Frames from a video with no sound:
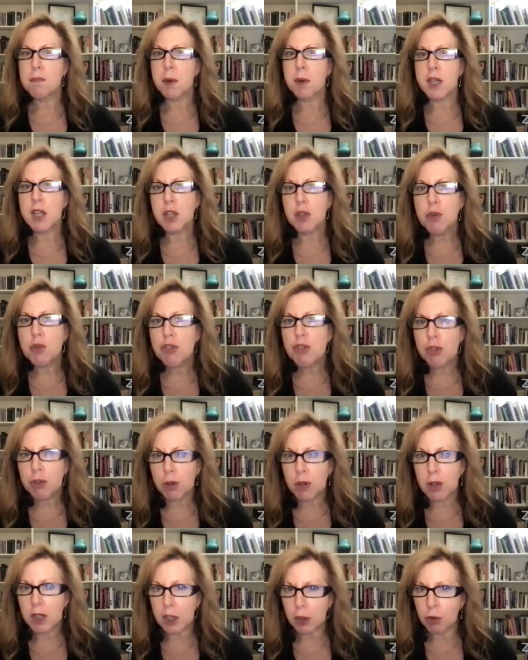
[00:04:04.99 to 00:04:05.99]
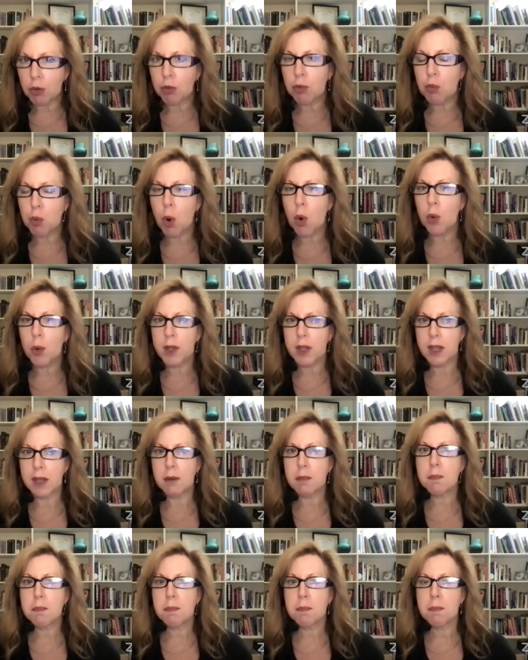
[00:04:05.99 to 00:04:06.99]
but usually won't
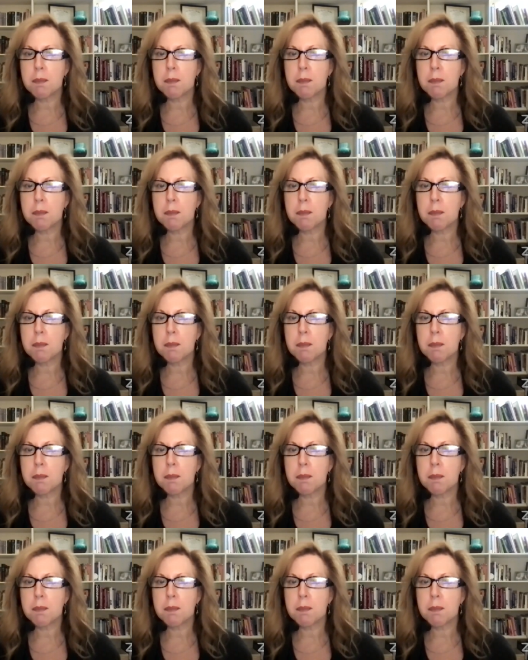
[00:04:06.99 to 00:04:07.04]
get